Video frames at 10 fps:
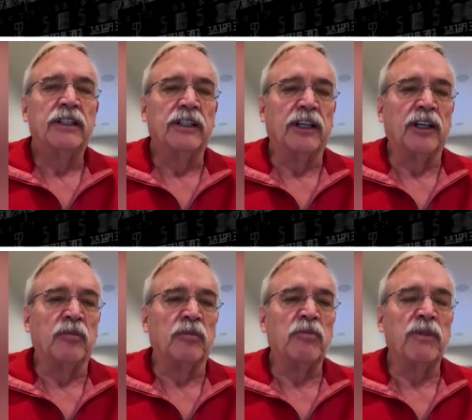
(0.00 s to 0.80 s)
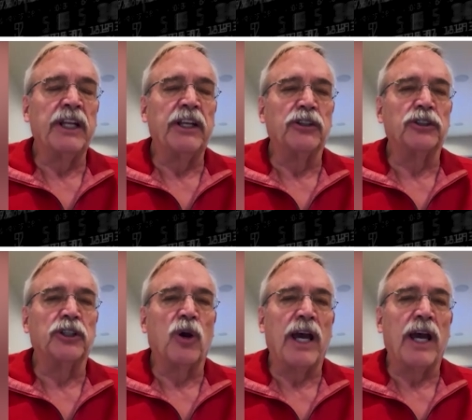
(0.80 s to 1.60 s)
many years
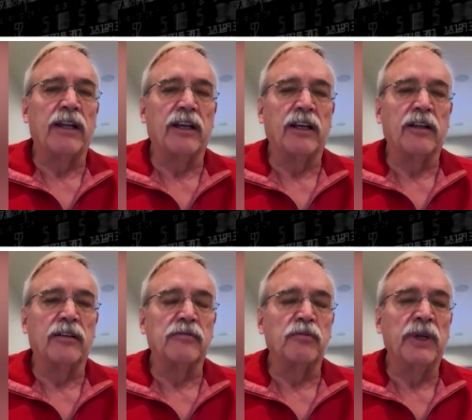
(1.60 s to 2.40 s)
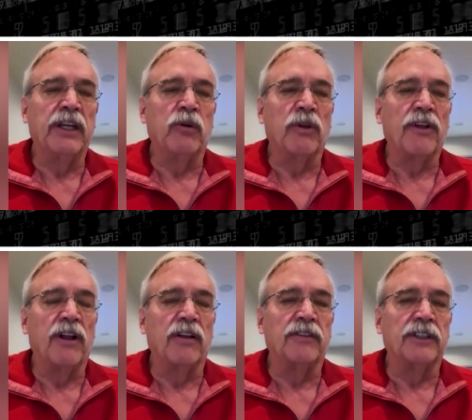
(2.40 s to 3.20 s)
ago, had a meeting with
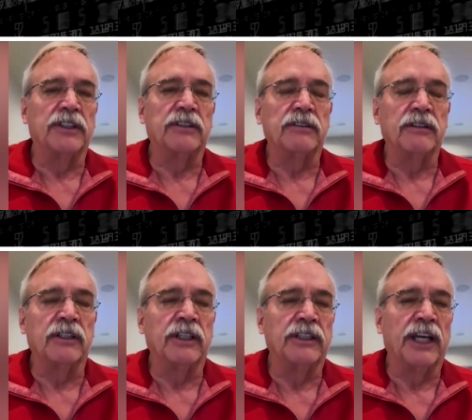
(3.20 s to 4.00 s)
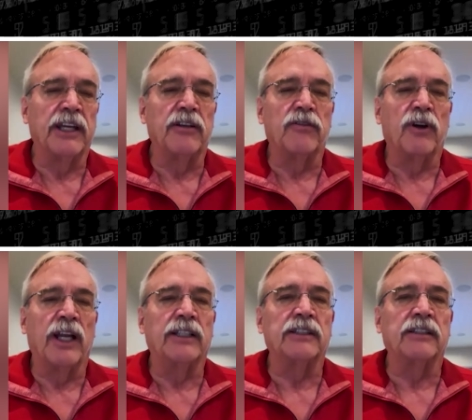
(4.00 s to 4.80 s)
all of us in the executive
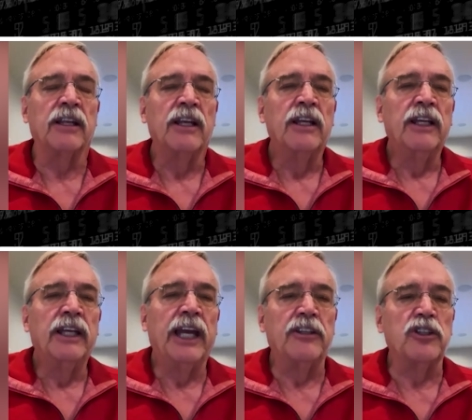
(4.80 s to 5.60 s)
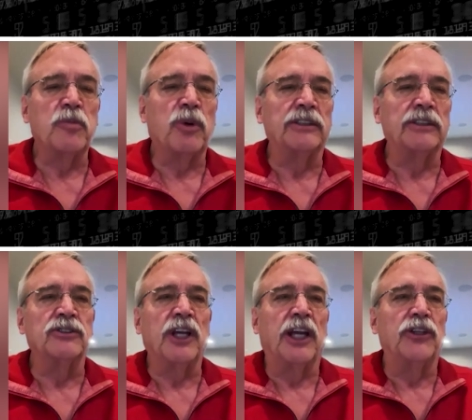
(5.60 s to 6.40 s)
ranks, and he had this
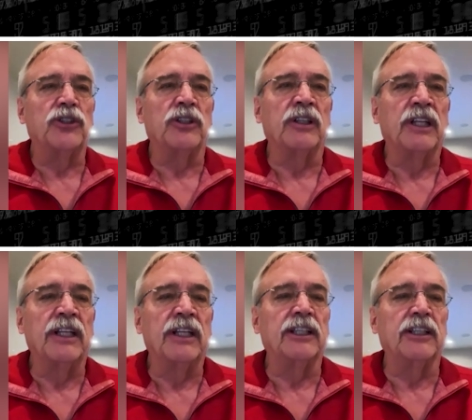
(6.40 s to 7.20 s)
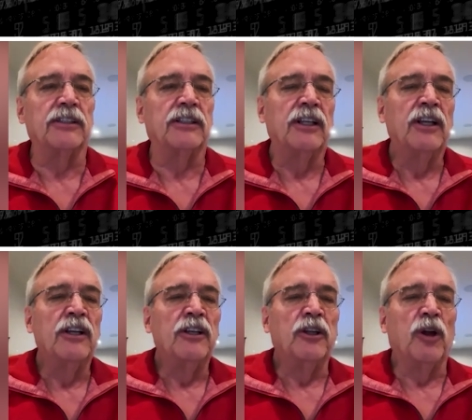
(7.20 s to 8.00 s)
presentation, and he says,
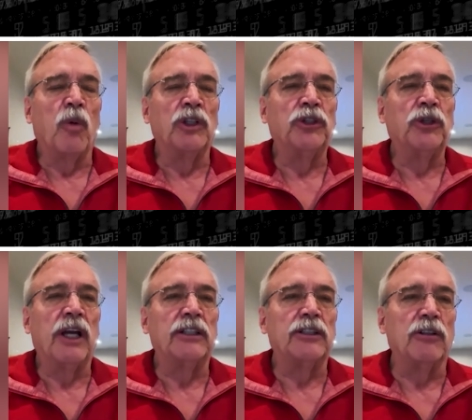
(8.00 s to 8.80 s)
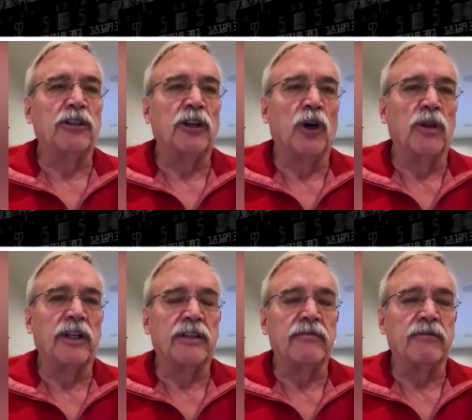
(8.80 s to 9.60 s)
I want you guys all to know
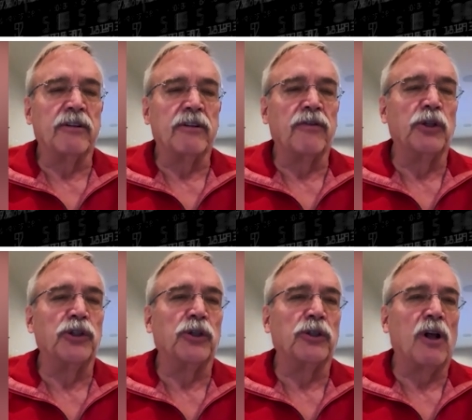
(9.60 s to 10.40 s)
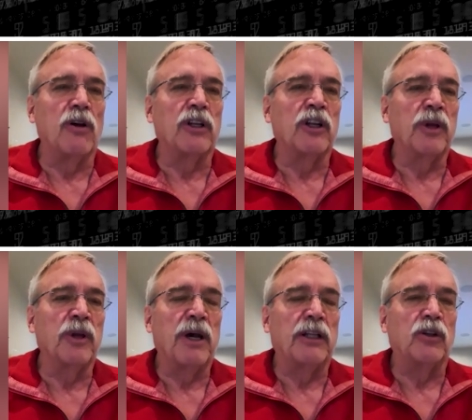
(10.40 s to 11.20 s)
that the future is all going to be
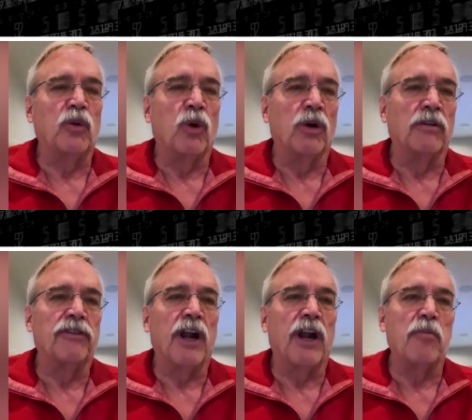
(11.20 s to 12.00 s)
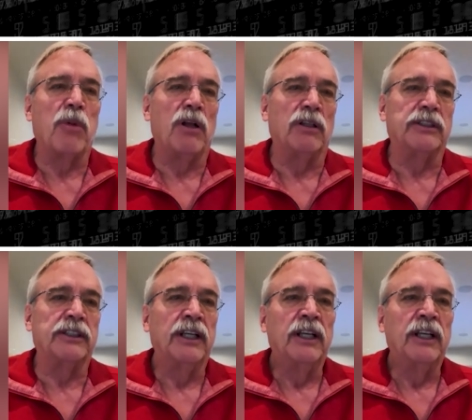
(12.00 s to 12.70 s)
about the war for eyeballs.